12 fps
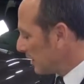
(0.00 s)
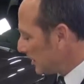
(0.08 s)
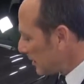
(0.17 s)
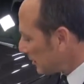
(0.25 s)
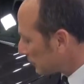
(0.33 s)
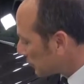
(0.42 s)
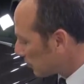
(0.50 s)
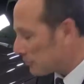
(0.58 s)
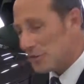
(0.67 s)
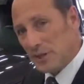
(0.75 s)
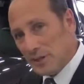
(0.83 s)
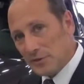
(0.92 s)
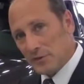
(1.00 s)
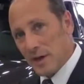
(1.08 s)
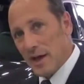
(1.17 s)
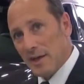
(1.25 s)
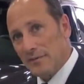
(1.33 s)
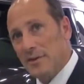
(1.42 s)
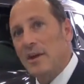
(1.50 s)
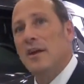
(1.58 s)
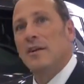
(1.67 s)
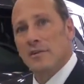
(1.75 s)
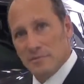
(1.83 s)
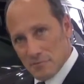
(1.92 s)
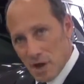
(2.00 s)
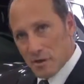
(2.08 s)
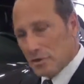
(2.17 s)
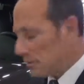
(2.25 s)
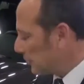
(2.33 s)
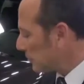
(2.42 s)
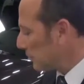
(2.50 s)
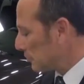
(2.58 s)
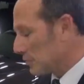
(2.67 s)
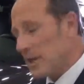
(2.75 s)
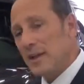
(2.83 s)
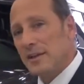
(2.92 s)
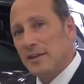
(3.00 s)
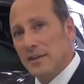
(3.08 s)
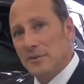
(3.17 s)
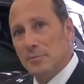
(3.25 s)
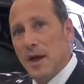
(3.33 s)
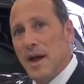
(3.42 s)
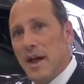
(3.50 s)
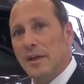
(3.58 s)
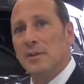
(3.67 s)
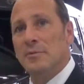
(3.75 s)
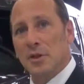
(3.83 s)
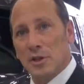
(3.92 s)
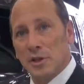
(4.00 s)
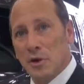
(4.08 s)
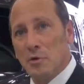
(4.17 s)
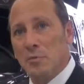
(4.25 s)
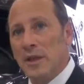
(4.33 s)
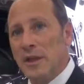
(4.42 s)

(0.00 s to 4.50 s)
And then, of course, these 5, all crystals with LEDs behind them, are the low